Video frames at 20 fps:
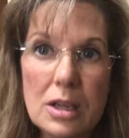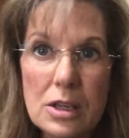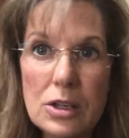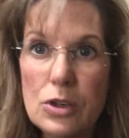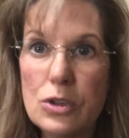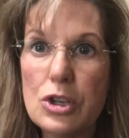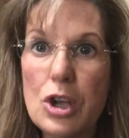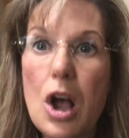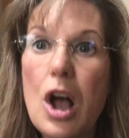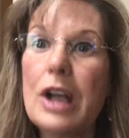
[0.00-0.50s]

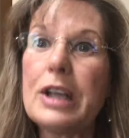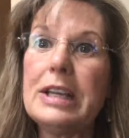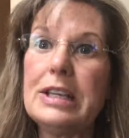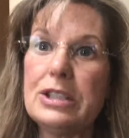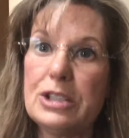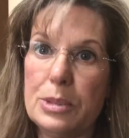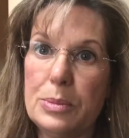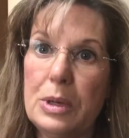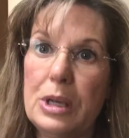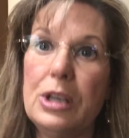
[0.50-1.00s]
you're
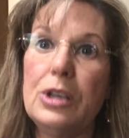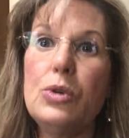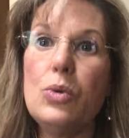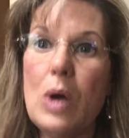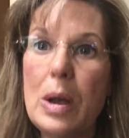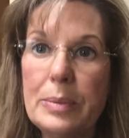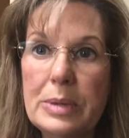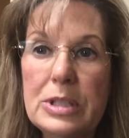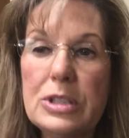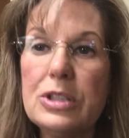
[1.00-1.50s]
talking to me, you
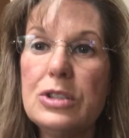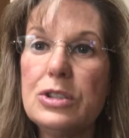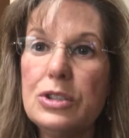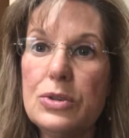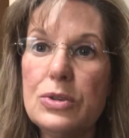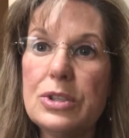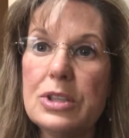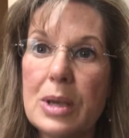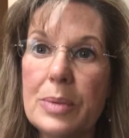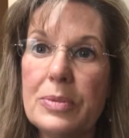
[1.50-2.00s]
want me to
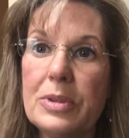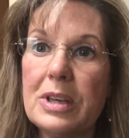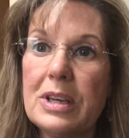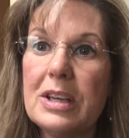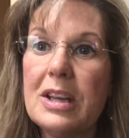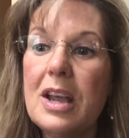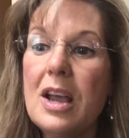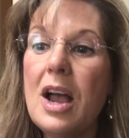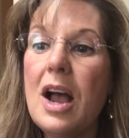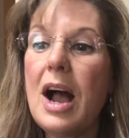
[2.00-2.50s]
do
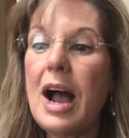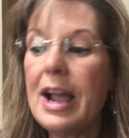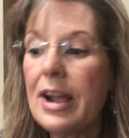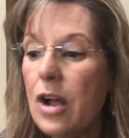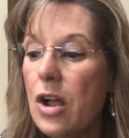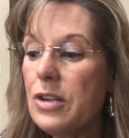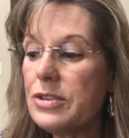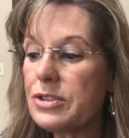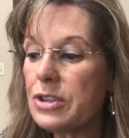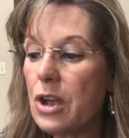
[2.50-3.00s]
something. I
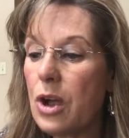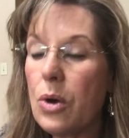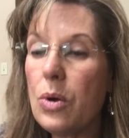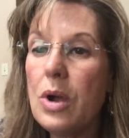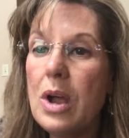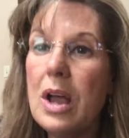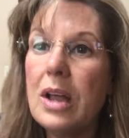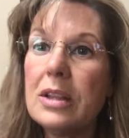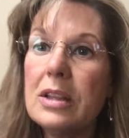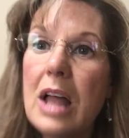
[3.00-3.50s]
also
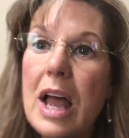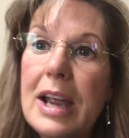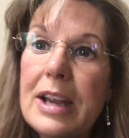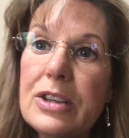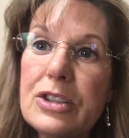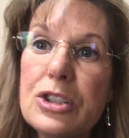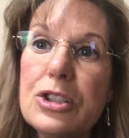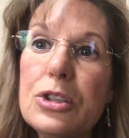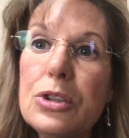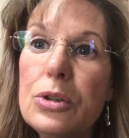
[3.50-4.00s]

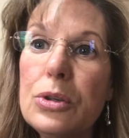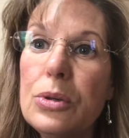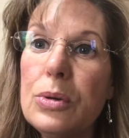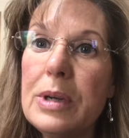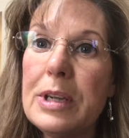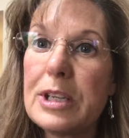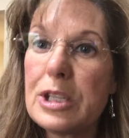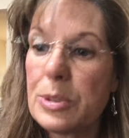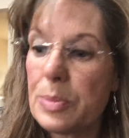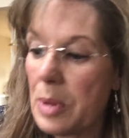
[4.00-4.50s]
like to
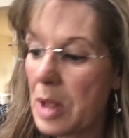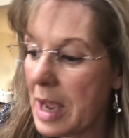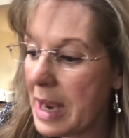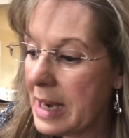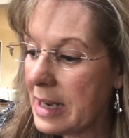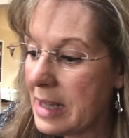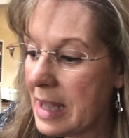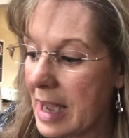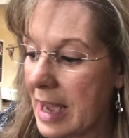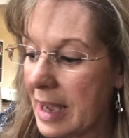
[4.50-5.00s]

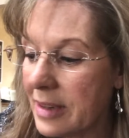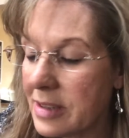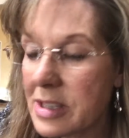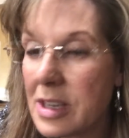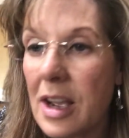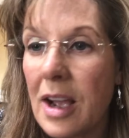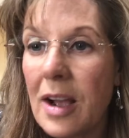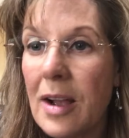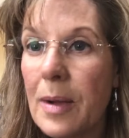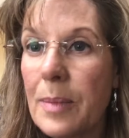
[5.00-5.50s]
explain that
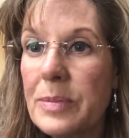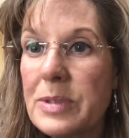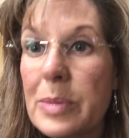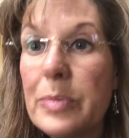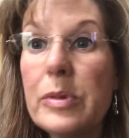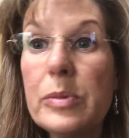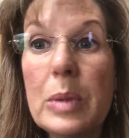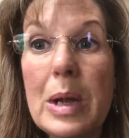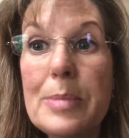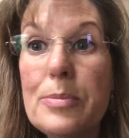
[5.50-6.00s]

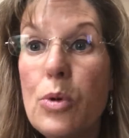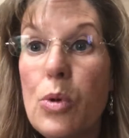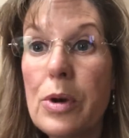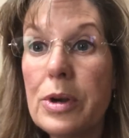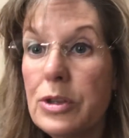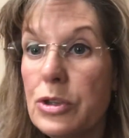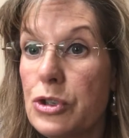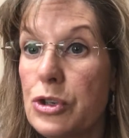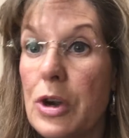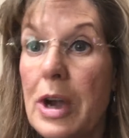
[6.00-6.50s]
some of my
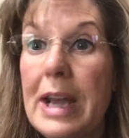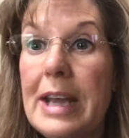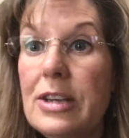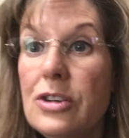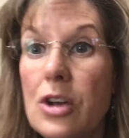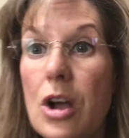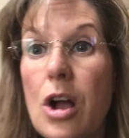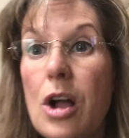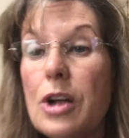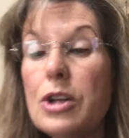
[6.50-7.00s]
board and train
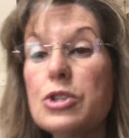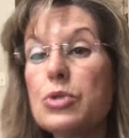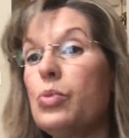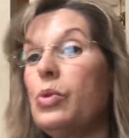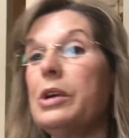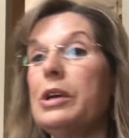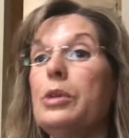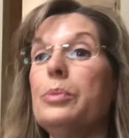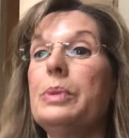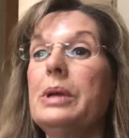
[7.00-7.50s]
dogs
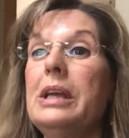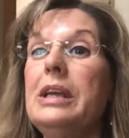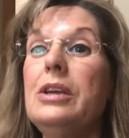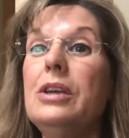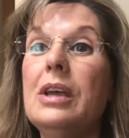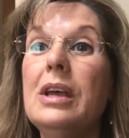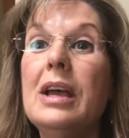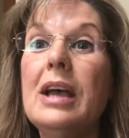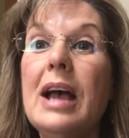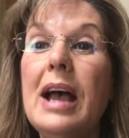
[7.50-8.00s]
will be